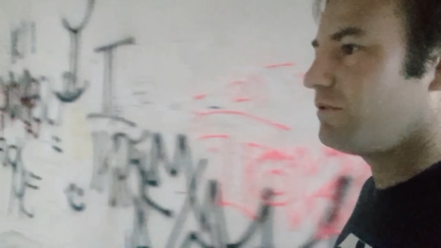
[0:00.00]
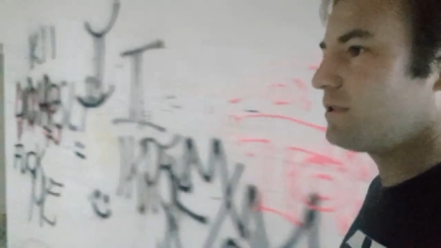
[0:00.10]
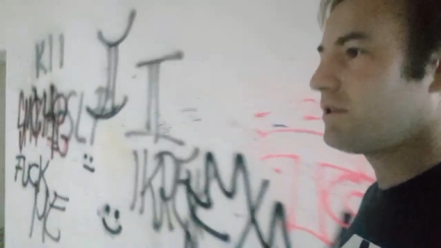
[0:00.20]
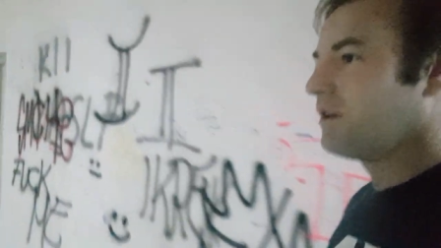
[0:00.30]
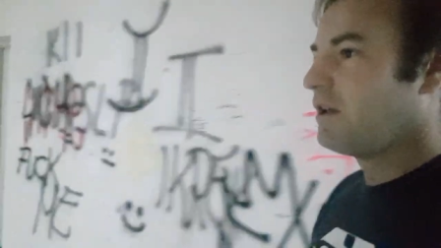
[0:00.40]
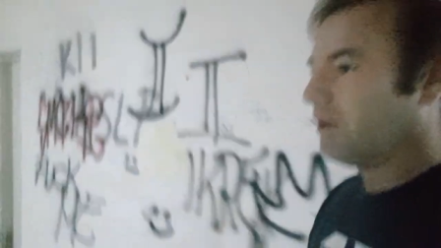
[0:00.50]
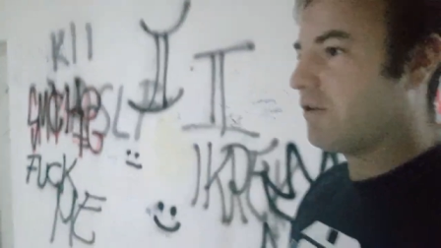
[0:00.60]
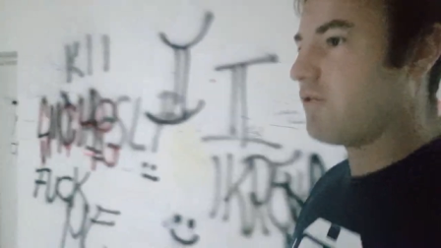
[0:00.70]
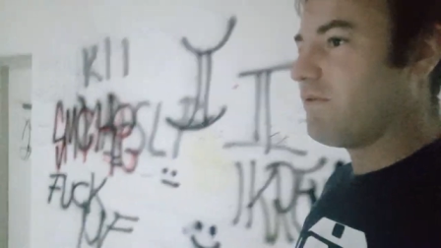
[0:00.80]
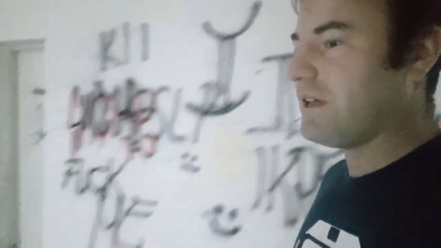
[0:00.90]
this
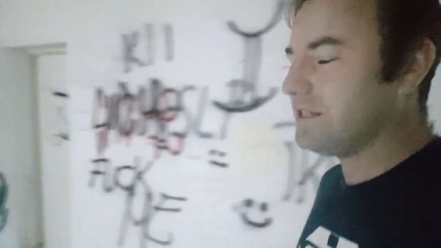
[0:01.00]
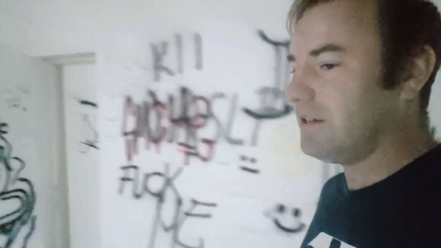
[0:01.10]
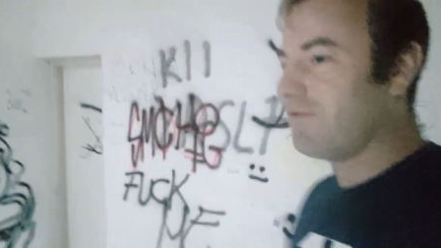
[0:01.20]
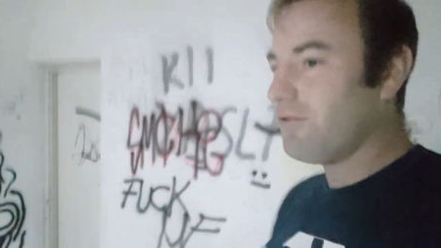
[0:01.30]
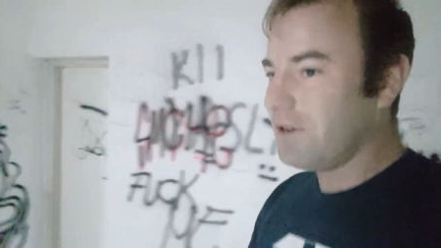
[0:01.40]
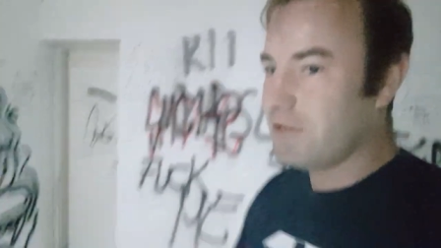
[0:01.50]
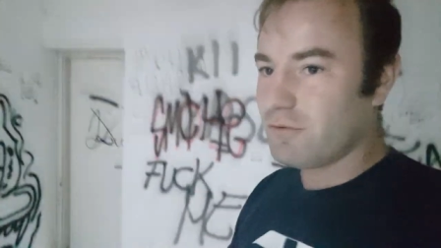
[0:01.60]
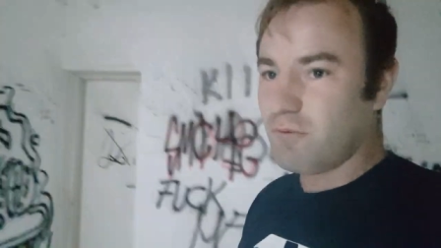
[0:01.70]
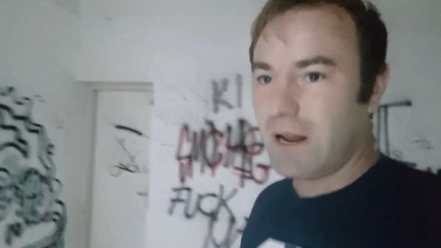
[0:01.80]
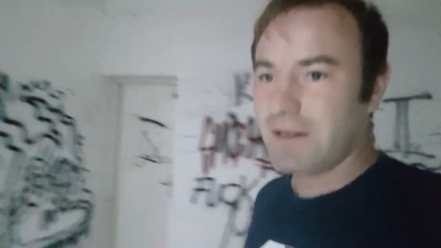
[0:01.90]
graffiti, through little
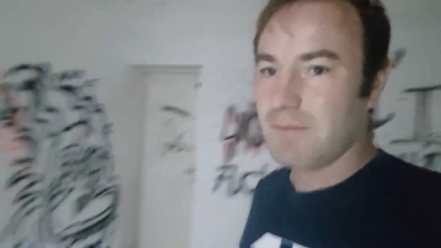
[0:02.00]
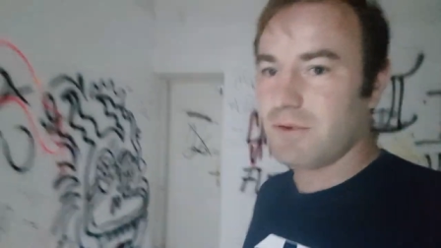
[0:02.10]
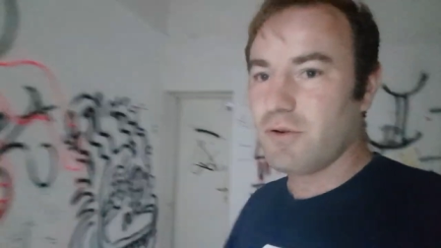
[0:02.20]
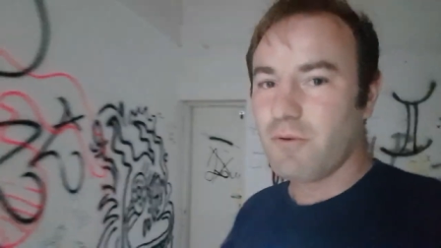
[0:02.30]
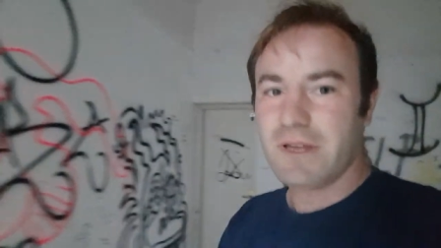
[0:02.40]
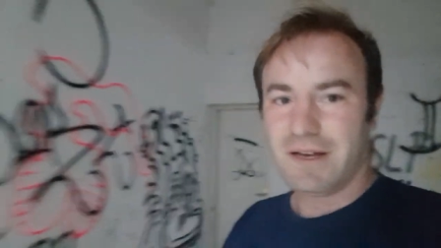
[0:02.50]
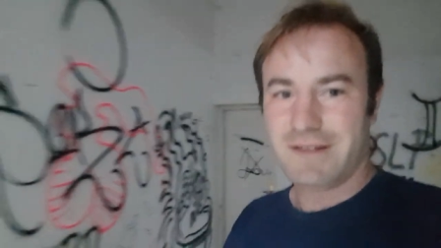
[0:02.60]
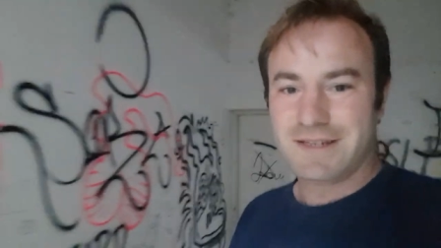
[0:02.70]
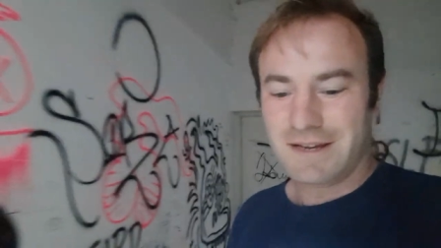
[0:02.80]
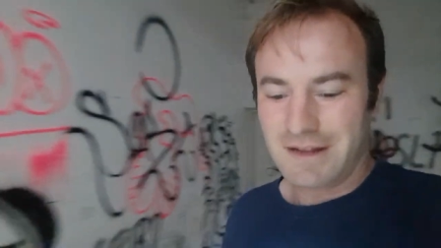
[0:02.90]
random
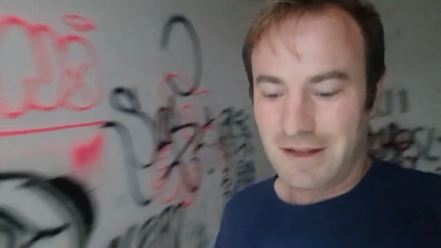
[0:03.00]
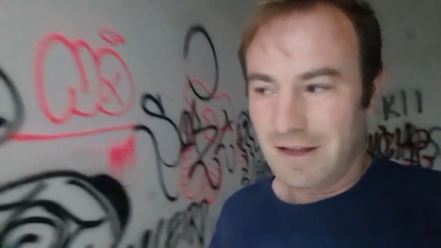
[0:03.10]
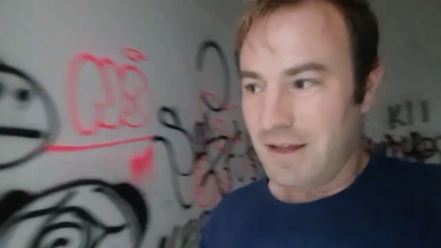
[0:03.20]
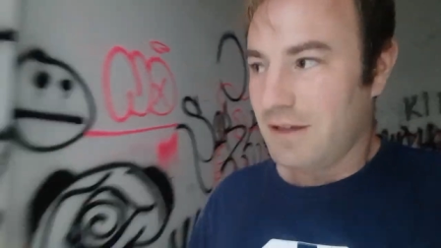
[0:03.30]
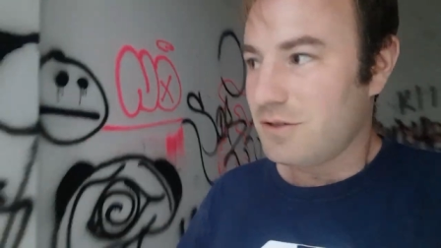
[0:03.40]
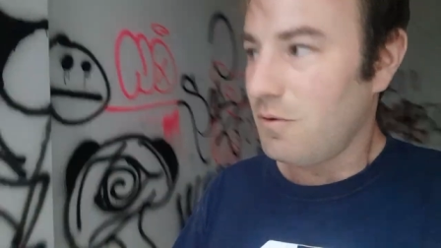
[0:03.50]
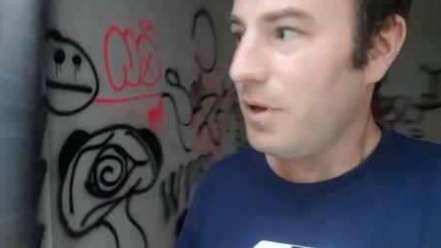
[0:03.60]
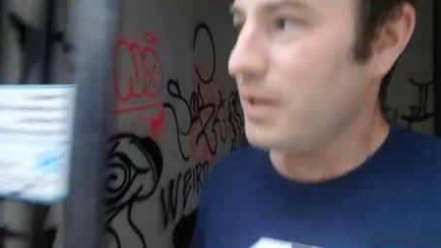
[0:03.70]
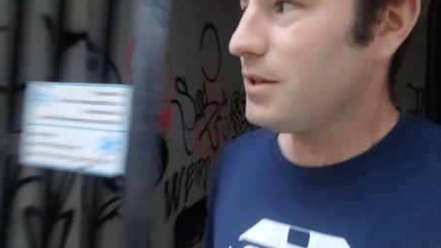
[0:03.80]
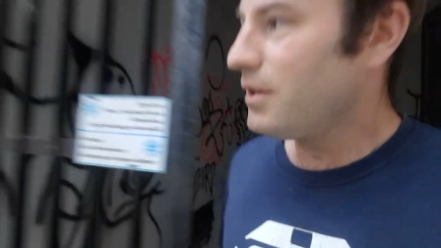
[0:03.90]
courtyards. It's quite
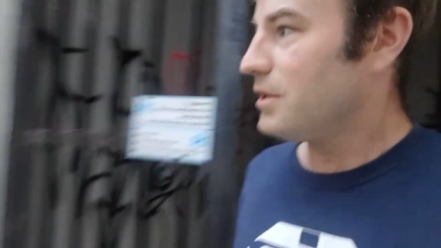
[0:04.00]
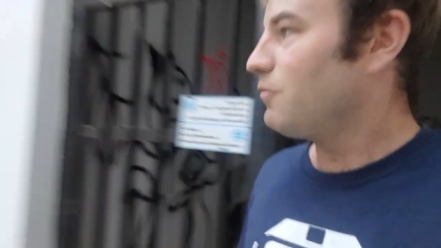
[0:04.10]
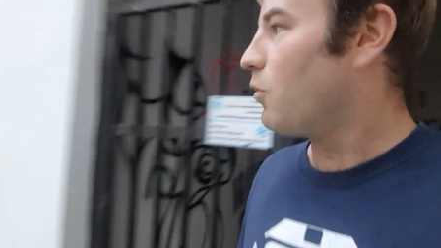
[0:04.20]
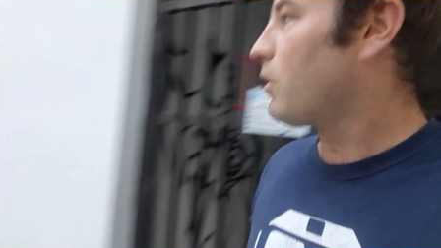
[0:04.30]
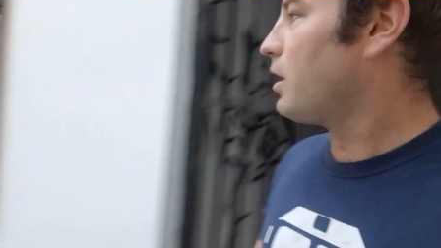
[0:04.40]
an exciting walk.